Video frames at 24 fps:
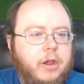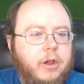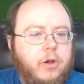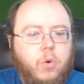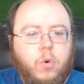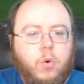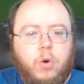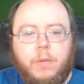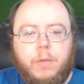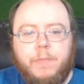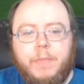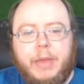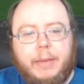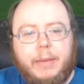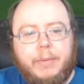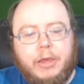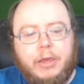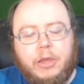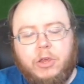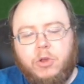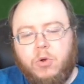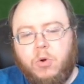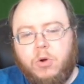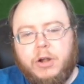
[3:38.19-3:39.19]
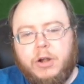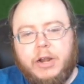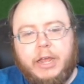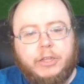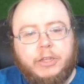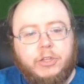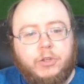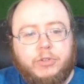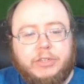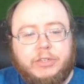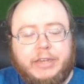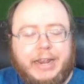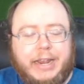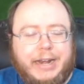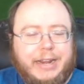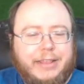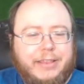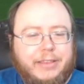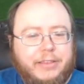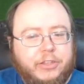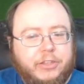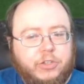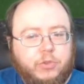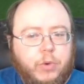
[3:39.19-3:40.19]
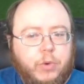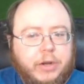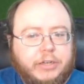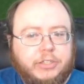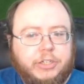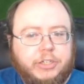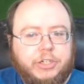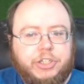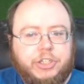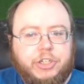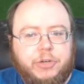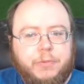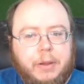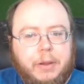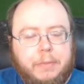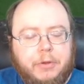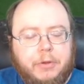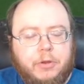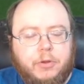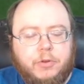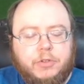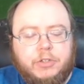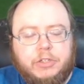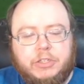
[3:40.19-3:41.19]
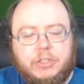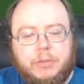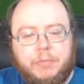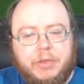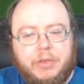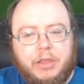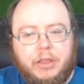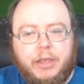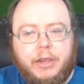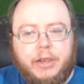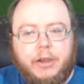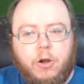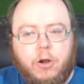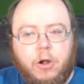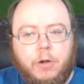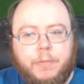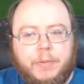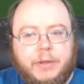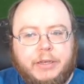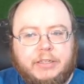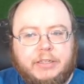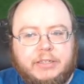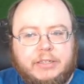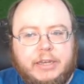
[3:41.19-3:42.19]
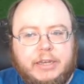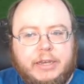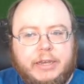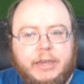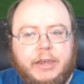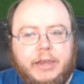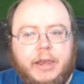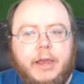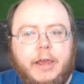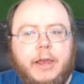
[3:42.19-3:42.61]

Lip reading: or maybe you're not using anything that's RESTish, you might be using something like RPC,